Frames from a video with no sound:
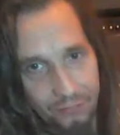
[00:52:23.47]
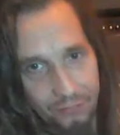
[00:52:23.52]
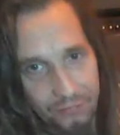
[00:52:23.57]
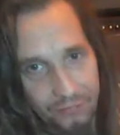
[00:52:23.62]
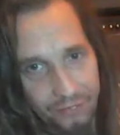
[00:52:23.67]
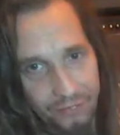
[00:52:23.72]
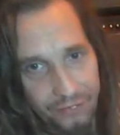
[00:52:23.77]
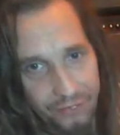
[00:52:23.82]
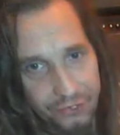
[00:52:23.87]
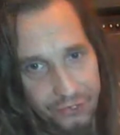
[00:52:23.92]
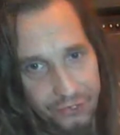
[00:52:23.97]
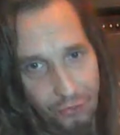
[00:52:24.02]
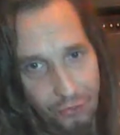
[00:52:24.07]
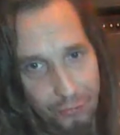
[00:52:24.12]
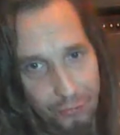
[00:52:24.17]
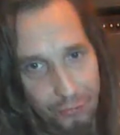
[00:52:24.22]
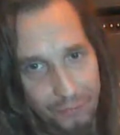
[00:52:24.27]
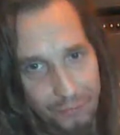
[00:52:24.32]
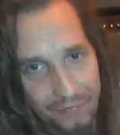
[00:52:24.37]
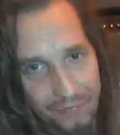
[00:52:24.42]
the top
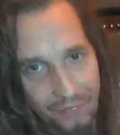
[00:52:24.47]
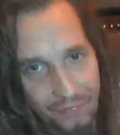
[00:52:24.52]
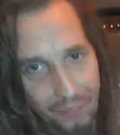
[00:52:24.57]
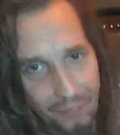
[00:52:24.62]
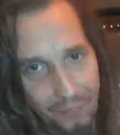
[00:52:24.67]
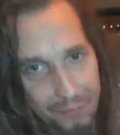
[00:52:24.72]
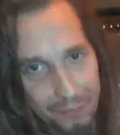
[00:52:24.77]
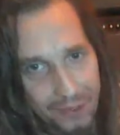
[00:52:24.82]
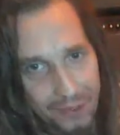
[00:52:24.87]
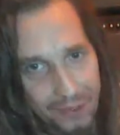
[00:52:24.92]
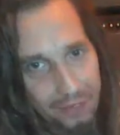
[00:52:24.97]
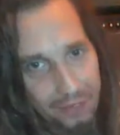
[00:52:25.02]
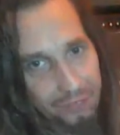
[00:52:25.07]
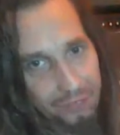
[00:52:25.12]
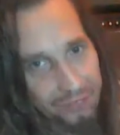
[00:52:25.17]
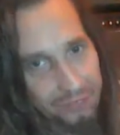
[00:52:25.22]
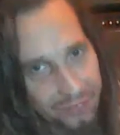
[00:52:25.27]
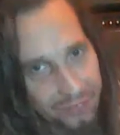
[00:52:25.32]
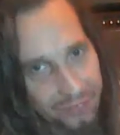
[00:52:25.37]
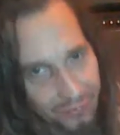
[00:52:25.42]
with your thumbnail,
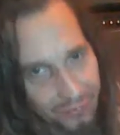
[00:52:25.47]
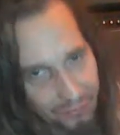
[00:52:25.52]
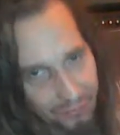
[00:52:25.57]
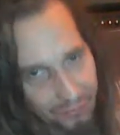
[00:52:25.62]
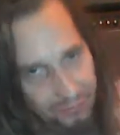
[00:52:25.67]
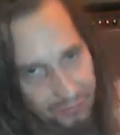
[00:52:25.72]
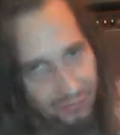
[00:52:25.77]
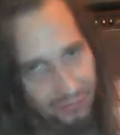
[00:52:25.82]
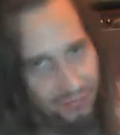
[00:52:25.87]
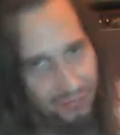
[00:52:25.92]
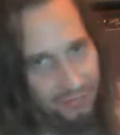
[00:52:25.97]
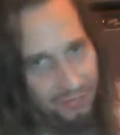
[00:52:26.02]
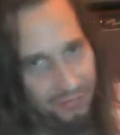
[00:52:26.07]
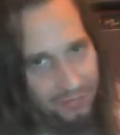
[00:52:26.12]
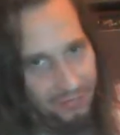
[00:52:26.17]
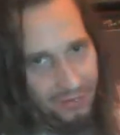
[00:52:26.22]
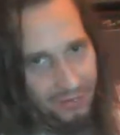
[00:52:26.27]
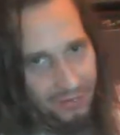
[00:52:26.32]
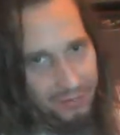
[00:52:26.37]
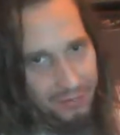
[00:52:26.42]

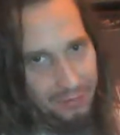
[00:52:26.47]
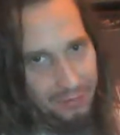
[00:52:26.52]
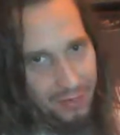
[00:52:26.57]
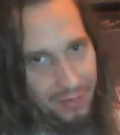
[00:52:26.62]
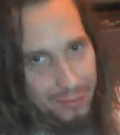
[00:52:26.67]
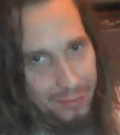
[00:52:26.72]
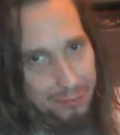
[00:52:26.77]
and